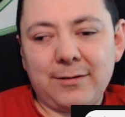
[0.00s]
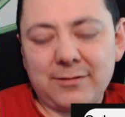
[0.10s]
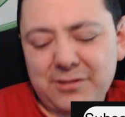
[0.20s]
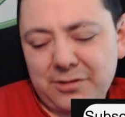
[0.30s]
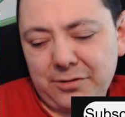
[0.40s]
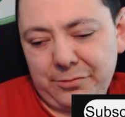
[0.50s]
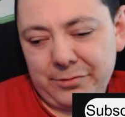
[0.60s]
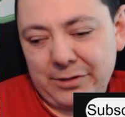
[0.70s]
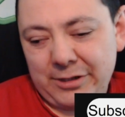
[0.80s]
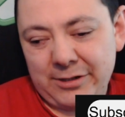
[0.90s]

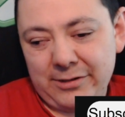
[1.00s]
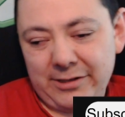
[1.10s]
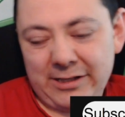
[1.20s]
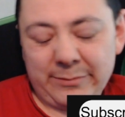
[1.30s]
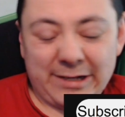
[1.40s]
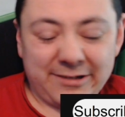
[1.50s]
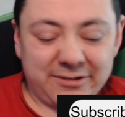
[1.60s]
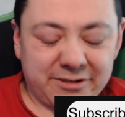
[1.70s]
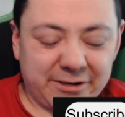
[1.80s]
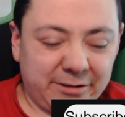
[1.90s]
to in a man's
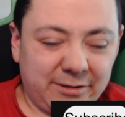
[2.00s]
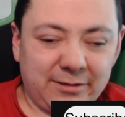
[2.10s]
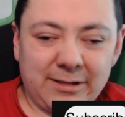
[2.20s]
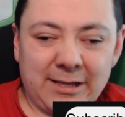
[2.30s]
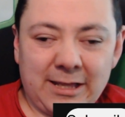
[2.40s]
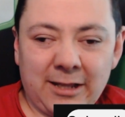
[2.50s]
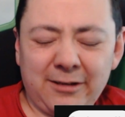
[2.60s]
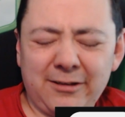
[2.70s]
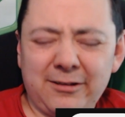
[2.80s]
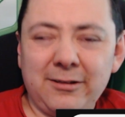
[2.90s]
chart.
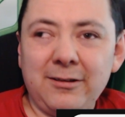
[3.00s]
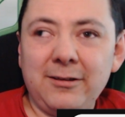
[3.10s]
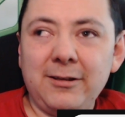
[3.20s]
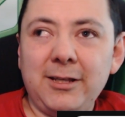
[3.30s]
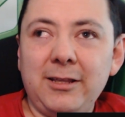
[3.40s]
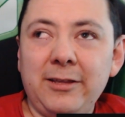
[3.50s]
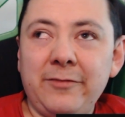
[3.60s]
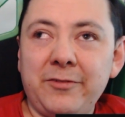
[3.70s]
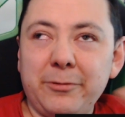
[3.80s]
And if you're